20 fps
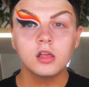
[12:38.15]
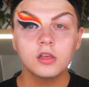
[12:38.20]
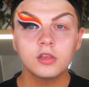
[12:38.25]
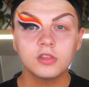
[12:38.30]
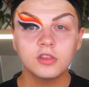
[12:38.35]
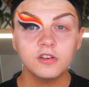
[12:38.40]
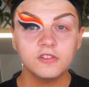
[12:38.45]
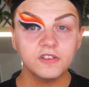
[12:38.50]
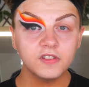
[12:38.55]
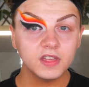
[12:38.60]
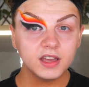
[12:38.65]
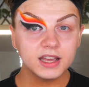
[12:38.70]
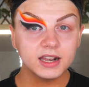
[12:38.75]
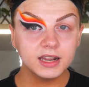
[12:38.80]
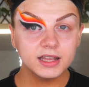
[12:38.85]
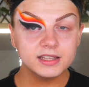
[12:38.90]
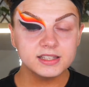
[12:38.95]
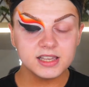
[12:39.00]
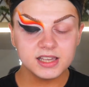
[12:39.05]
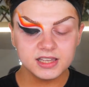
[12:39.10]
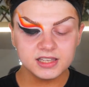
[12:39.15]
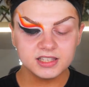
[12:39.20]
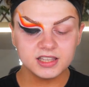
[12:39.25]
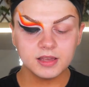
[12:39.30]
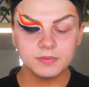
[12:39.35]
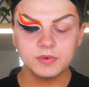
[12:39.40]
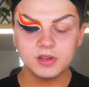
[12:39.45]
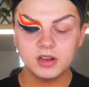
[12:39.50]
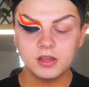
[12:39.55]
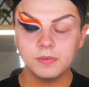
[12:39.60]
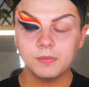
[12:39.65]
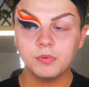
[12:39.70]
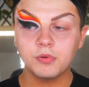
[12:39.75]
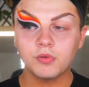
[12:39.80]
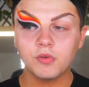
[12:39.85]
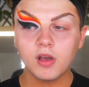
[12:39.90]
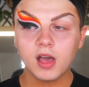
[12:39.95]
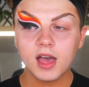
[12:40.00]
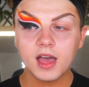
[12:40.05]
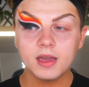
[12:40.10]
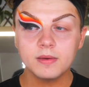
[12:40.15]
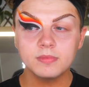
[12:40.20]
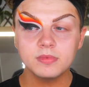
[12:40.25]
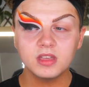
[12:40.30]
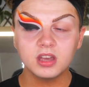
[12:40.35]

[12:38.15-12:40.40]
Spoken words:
So for the glitters, I'm going to prime